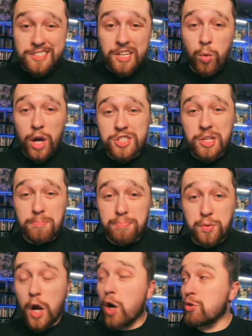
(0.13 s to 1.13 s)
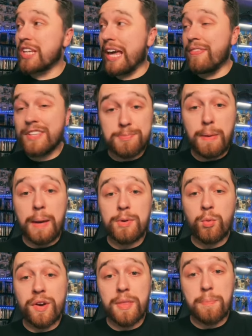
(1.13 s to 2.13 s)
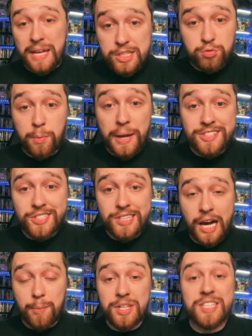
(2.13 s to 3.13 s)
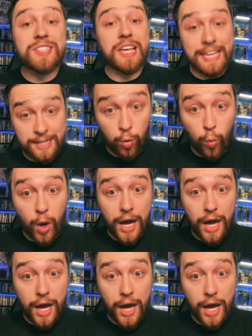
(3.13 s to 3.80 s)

got done watching Bros, and this might be one of the best romantic comedies in a